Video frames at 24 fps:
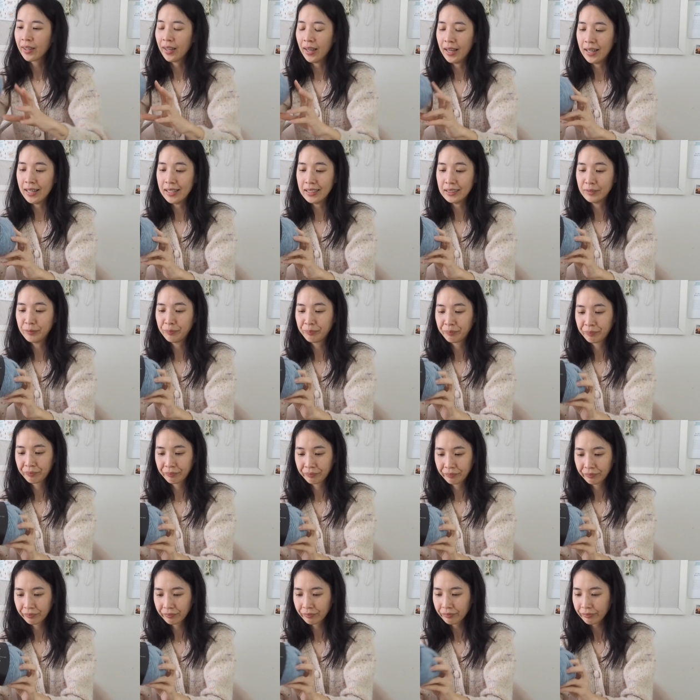Um,
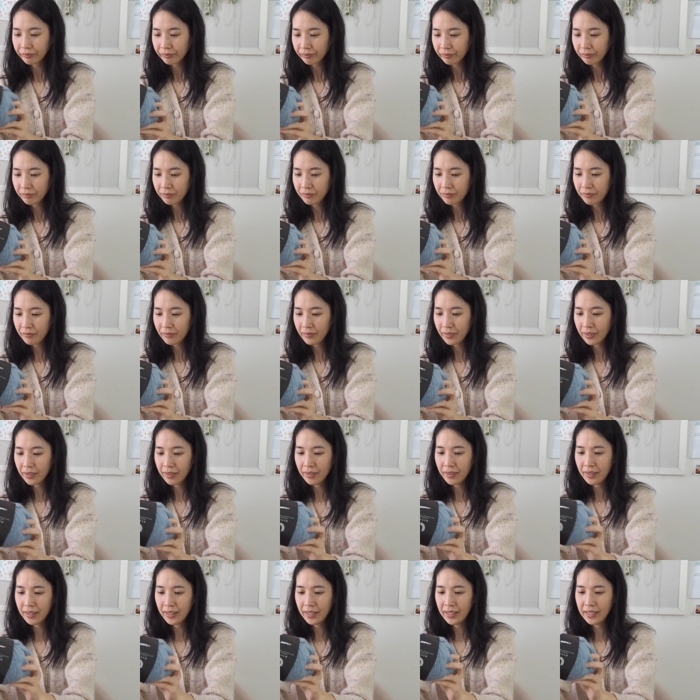
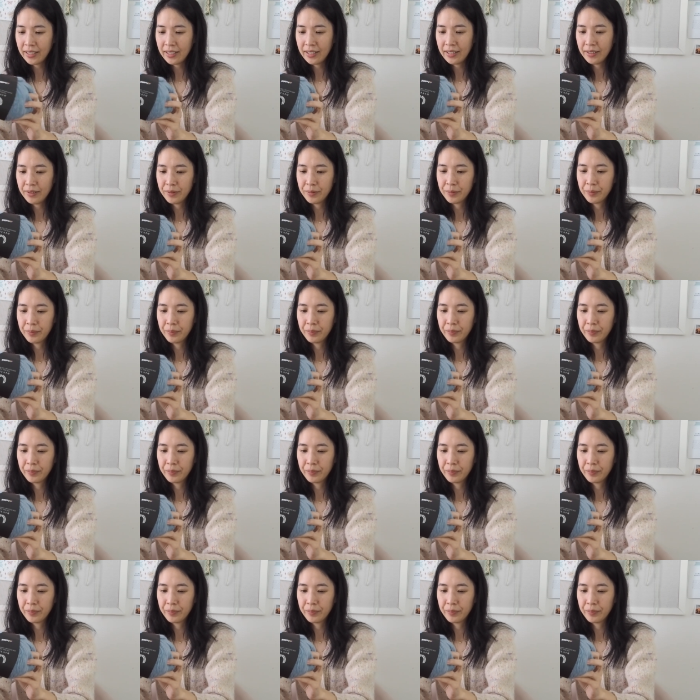I,